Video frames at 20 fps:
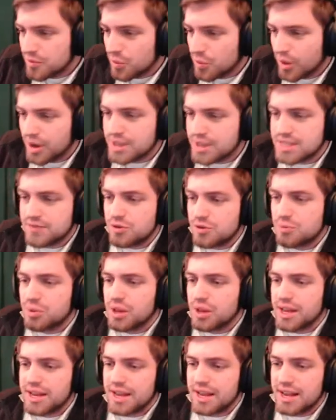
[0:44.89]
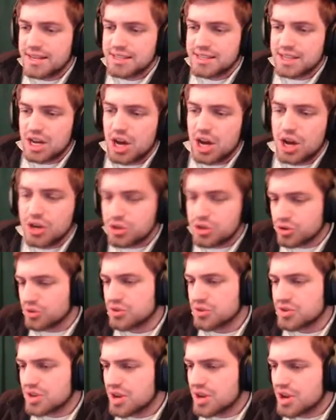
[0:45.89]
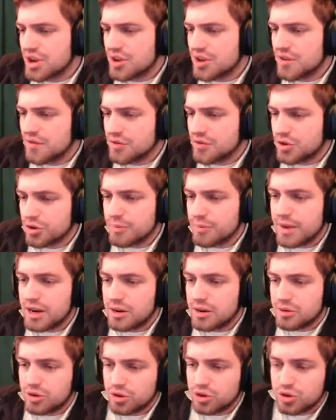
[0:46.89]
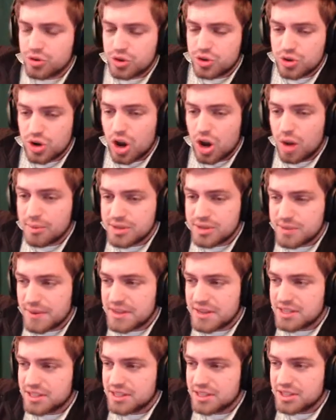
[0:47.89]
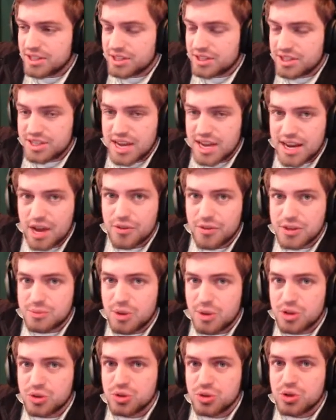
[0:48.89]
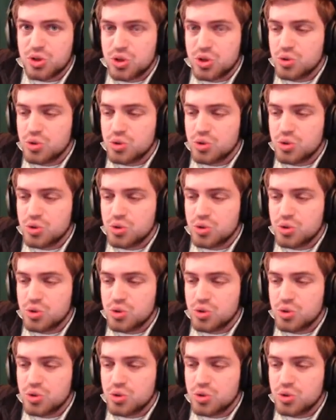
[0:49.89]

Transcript: Whereas if you play as the hunters, your made your job is basically to take out this monster